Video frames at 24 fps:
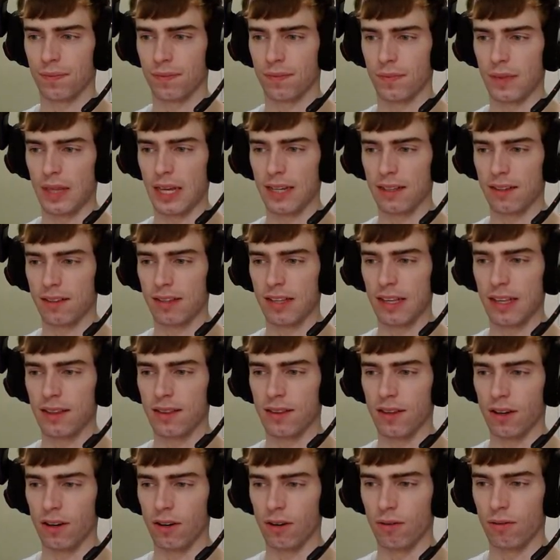That said
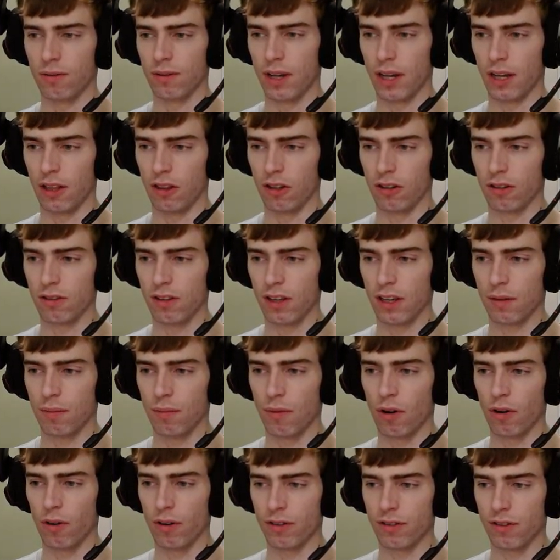though, it looks like
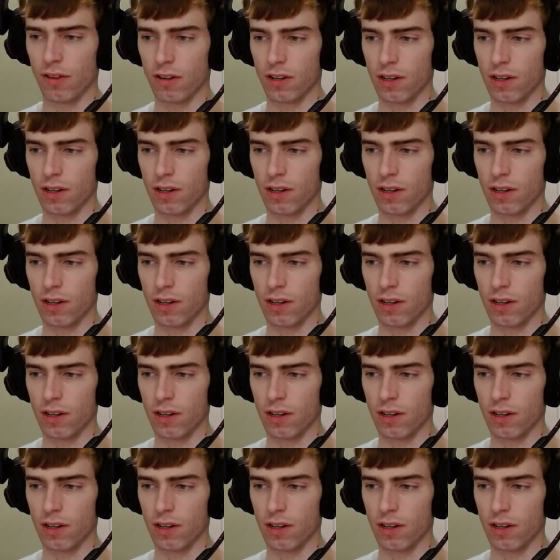Mari's not